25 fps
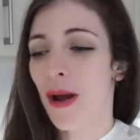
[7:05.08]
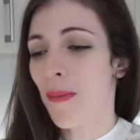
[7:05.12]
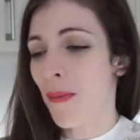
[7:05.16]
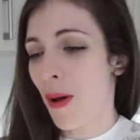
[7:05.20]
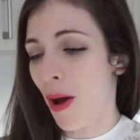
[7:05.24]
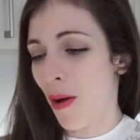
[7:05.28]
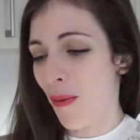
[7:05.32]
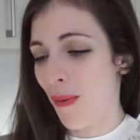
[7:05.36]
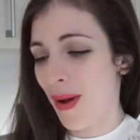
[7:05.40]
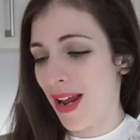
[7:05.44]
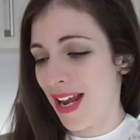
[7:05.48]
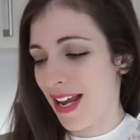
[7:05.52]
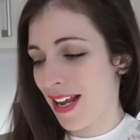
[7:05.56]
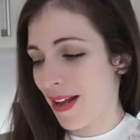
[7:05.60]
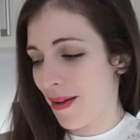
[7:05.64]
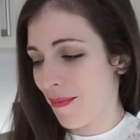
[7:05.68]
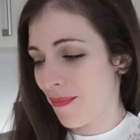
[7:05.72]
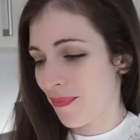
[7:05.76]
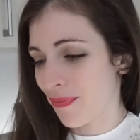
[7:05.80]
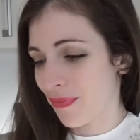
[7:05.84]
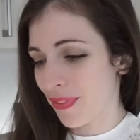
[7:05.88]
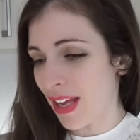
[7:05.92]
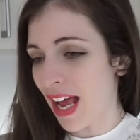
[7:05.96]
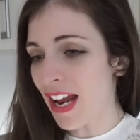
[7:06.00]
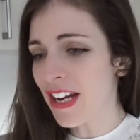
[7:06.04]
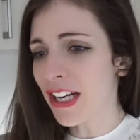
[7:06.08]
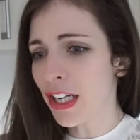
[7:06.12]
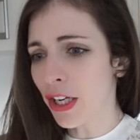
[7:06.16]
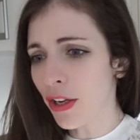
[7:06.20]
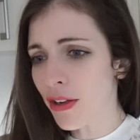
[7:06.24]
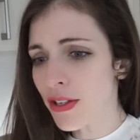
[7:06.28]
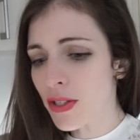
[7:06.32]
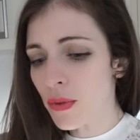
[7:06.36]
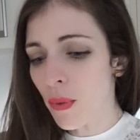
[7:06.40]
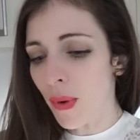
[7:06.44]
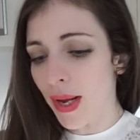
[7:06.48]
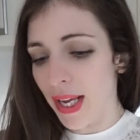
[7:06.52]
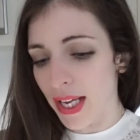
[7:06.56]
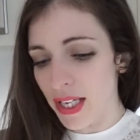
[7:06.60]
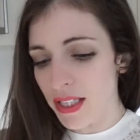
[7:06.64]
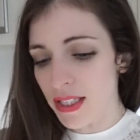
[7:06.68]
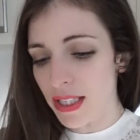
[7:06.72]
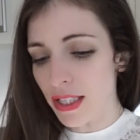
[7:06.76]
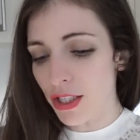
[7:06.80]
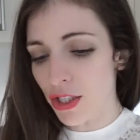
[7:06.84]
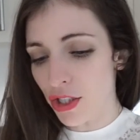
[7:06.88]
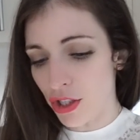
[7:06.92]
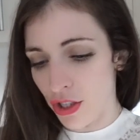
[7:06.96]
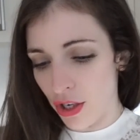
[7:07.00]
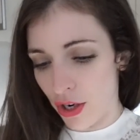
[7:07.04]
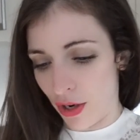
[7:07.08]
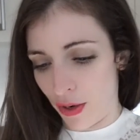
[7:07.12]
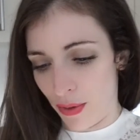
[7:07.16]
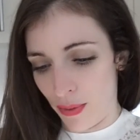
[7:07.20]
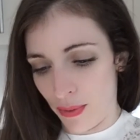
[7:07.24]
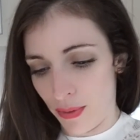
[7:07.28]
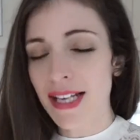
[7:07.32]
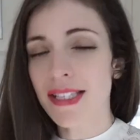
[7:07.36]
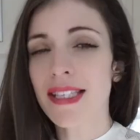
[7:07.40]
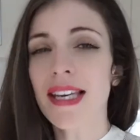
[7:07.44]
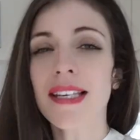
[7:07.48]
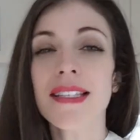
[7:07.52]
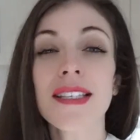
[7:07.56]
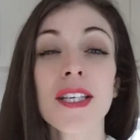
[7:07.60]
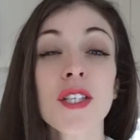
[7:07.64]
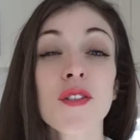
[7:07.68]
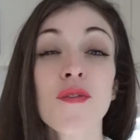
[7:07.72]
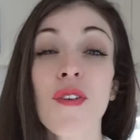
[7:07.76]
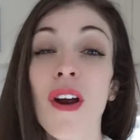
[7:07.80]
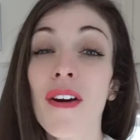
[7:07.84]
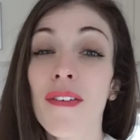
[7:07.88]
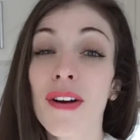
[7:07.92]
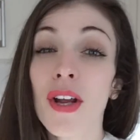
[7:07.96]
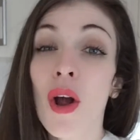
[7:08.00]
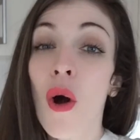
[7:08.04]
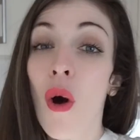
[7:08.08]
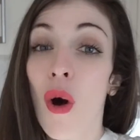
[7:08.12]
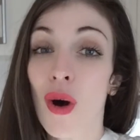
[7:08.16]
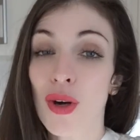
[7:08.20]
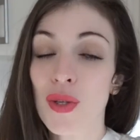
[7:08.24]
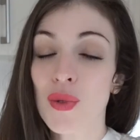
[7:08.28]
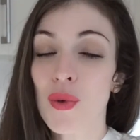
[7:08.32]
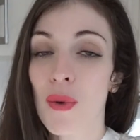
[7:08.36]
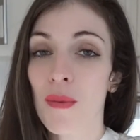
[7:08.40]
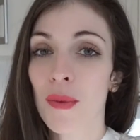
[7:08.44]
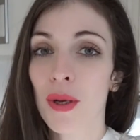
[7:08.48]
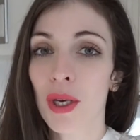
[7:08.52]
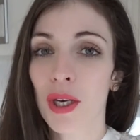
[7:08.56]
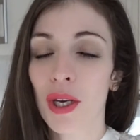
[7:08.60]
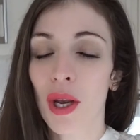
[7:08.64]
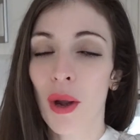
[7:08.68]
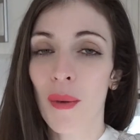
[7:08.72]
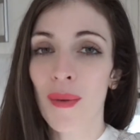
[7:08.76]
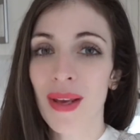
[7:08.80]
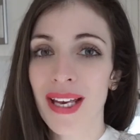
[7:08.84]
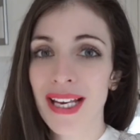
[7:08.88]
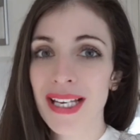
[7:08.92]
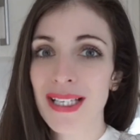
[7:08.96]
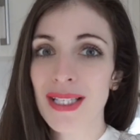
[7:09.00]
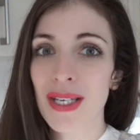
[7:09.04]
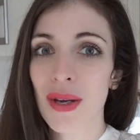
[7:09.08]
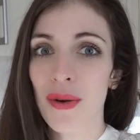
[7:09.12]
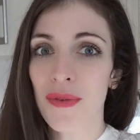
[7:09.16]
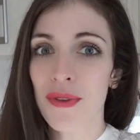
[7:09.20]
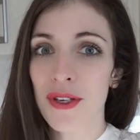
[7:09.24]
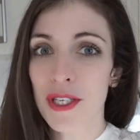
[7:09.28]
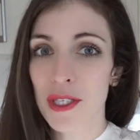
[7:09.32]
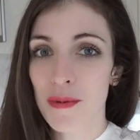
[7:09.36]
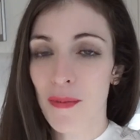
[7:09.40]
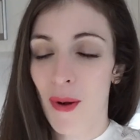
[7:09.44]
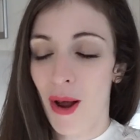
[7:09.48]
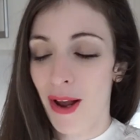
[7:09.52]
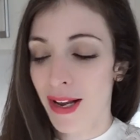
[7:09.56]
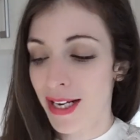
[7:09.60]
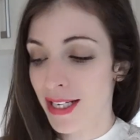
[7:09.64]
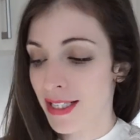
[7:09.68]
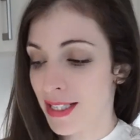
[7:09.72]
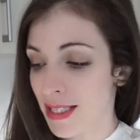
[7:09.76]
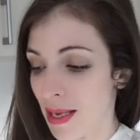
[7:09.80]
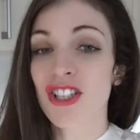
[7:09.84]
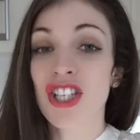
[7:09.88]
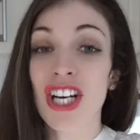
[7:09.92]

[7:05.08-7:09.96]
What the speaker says: up our week. And it looks quite easy to do. It says it's very hot, so I'm gonna go easy on the spice.